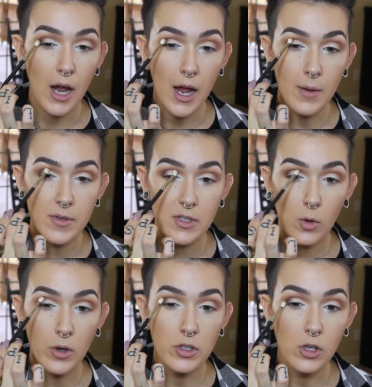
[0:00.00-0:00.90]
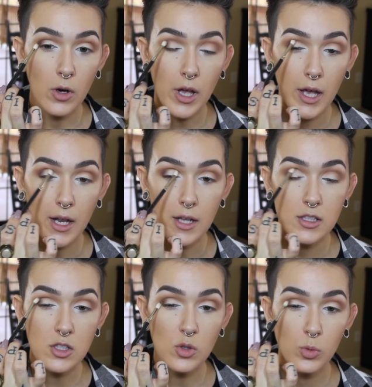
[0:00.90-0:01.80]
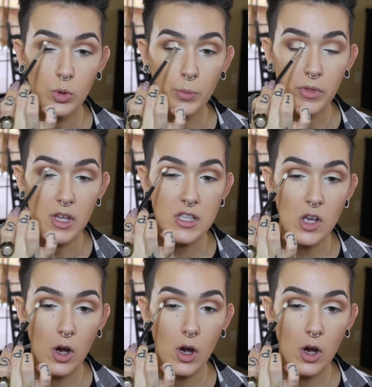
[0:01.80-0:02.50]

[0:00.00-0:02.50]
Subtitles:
I'm just going to go ahead and swoop this